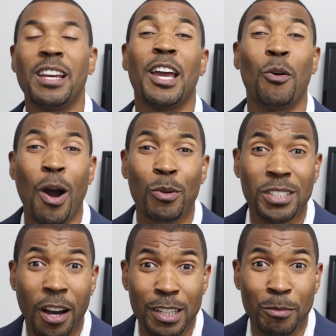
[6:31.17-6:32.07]
And while we're
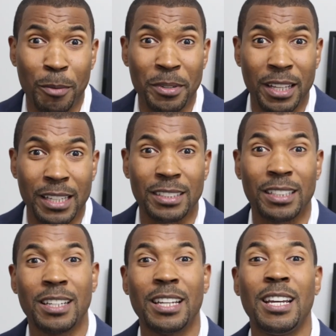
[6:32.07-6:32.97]
talking about
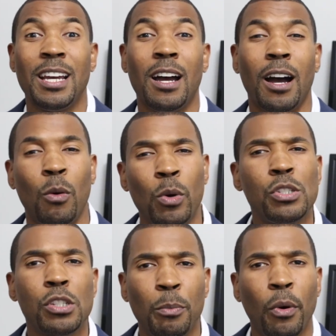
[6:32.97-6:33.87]
Bethesda, we
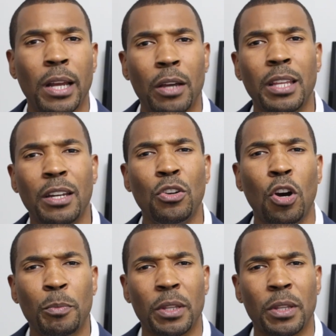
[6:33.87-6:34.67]
should point out that North